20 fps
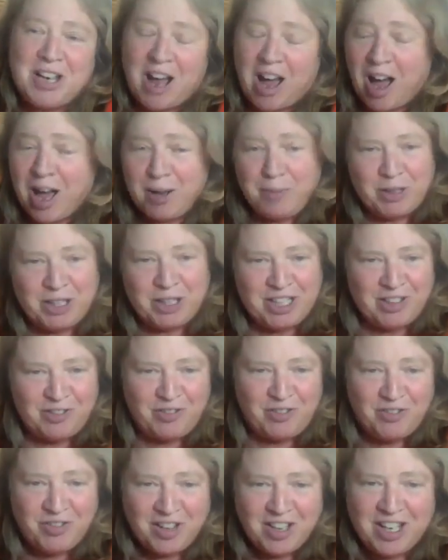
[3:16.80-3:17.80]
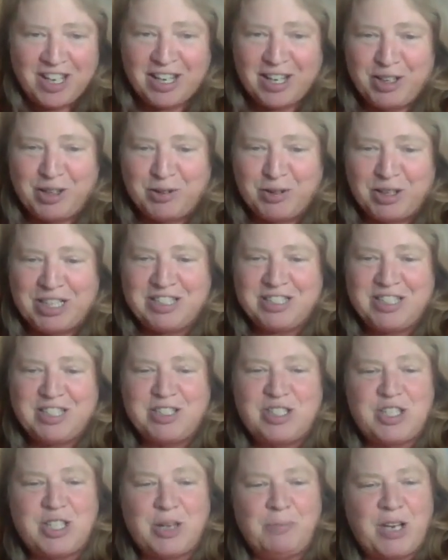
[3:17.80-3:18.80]
I believe anyways,
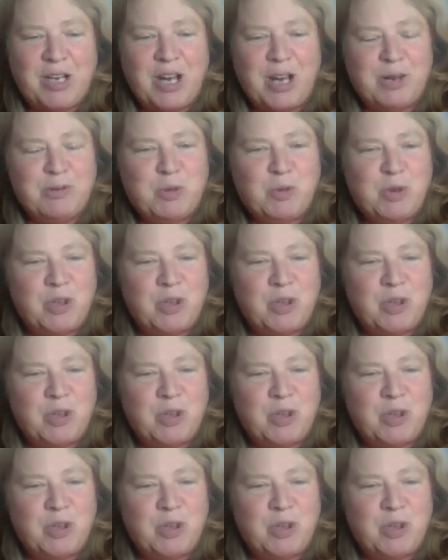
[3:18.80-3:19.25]
that sometimes